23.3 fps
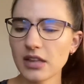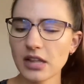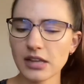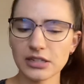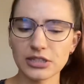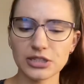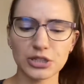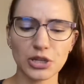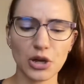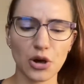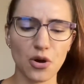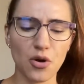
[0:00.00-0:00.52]

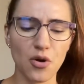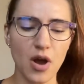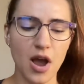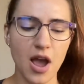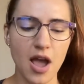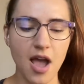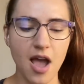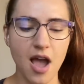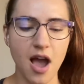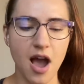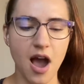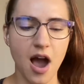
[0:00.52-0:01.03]
So
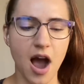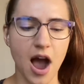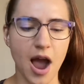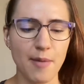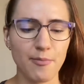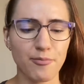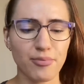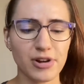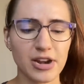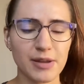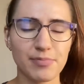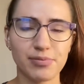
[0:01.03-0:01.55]
I'm
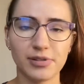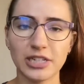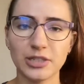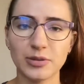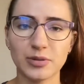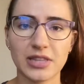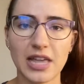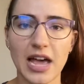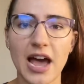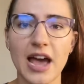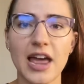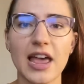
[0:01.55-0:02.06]
pretty pleased with
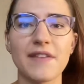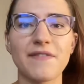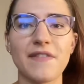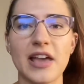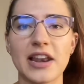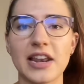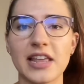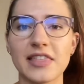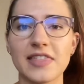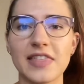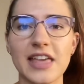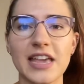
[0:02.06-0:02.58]
that. If
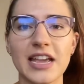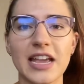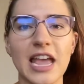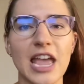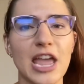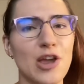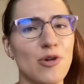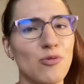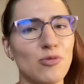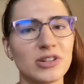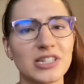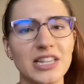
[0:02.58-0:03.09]
anything,
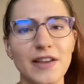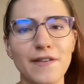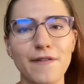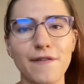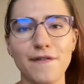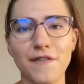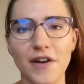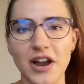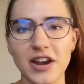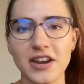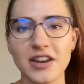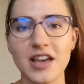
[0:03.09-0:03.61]
it was a
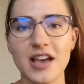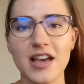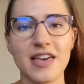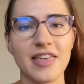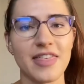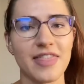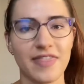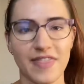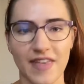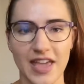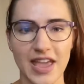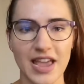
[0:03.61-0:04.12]
fun
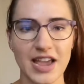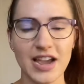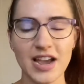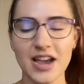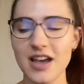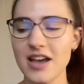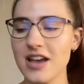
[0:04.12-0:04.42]
thing.